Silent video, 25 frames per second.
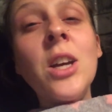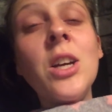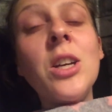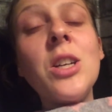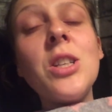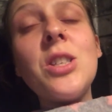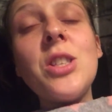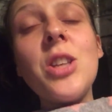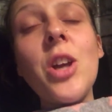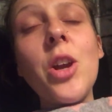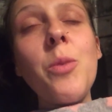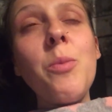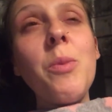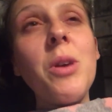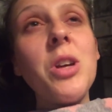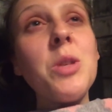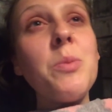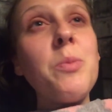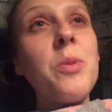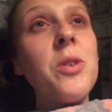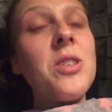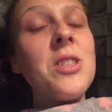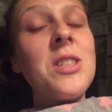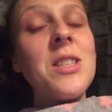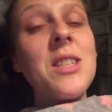So much
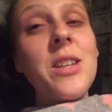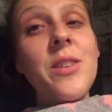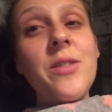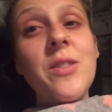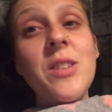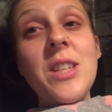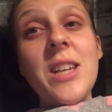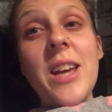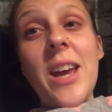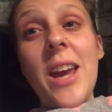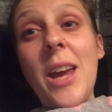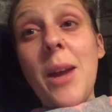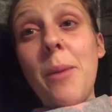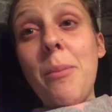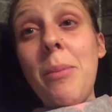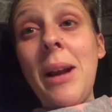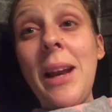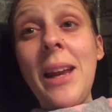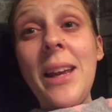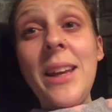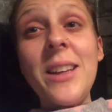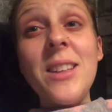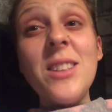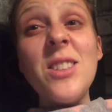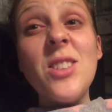positivity.
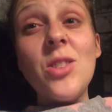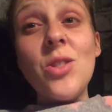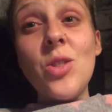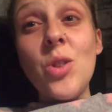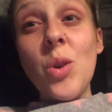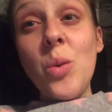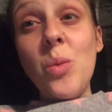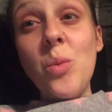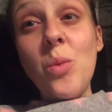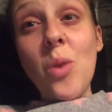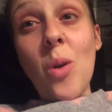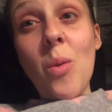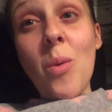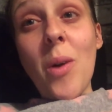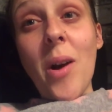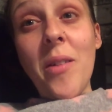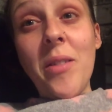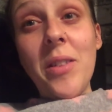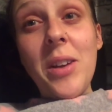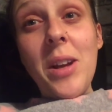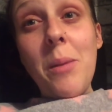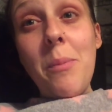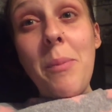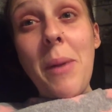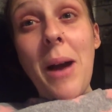Please do not
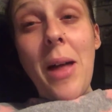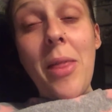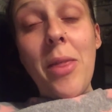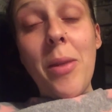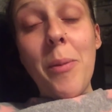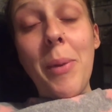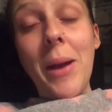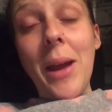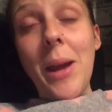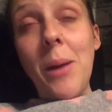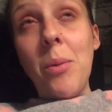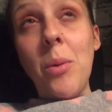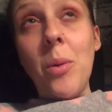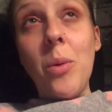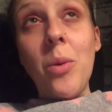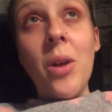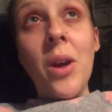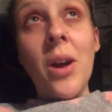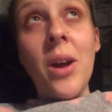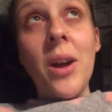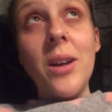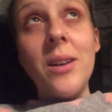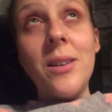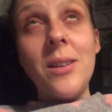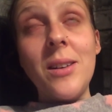worry about the people
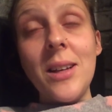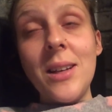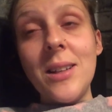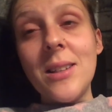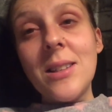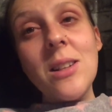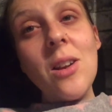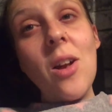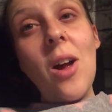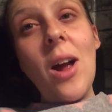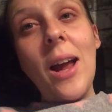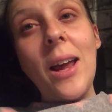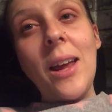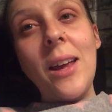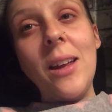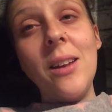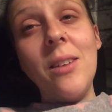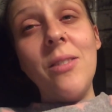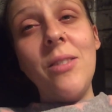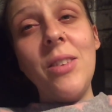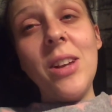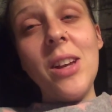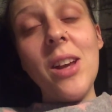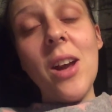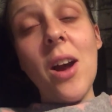that are disliking
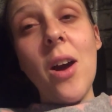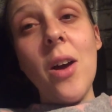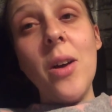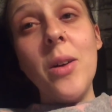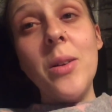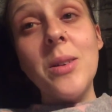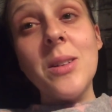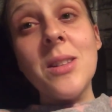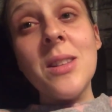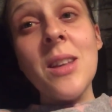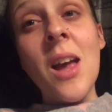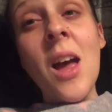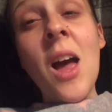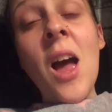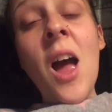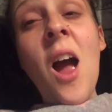the videos.